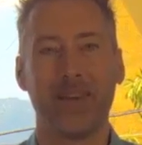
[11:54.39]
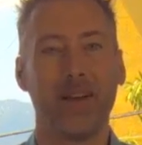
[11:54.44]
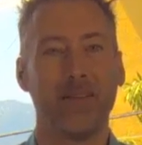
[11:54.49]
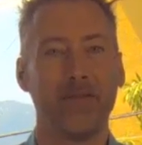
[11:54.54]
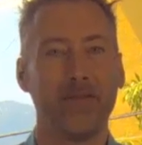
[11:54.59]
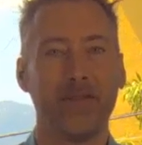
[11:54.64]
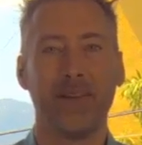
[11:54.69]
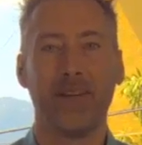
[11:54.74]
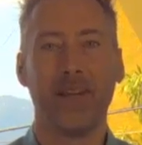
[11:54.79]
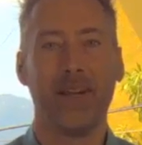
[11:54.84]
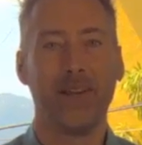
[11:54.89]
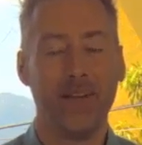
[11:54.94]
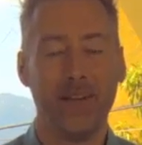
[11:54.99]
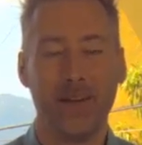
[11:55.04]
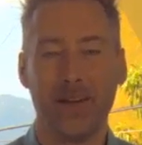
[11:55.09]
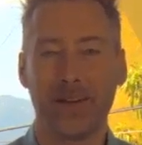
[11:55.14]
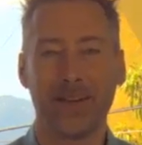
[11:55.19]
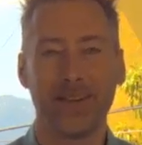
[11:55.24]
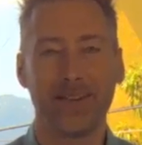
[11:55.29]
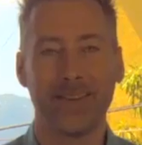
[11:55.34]
Every year you
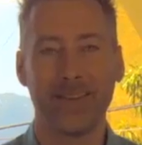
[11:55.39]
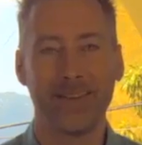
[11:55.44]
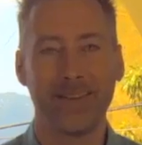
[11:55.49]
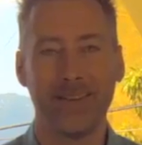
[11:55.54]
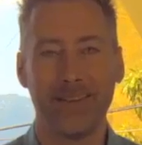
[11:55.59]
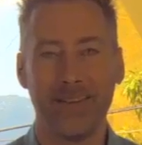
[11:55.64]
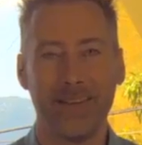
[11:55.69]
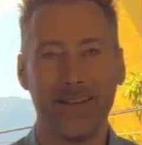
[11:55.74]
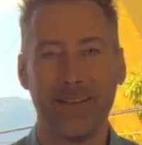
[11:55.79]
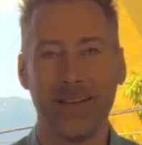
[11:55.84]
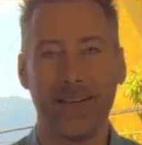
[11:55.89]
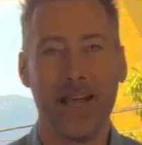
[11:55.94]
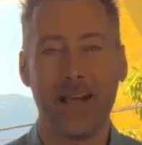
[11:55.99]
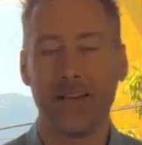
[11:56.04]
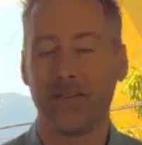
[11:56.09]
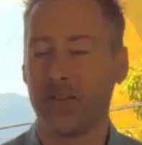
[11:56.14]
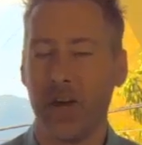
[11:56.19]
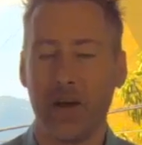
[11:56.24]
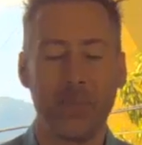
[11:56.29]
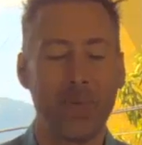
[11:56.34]
look at
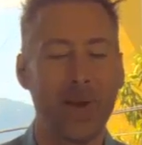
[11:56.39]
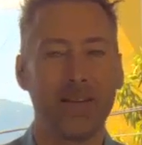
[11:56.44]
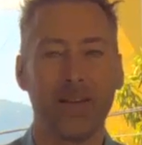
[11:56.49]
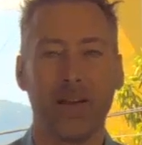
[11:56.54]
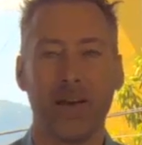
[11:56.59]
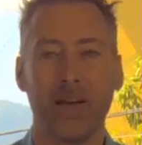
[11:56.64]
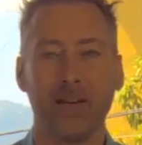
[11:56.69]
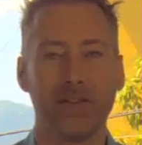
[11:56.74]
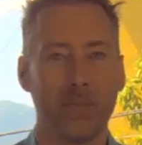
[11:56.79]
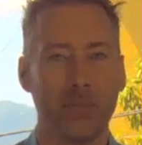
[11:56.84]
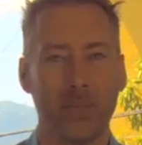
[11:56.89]
the top headlines,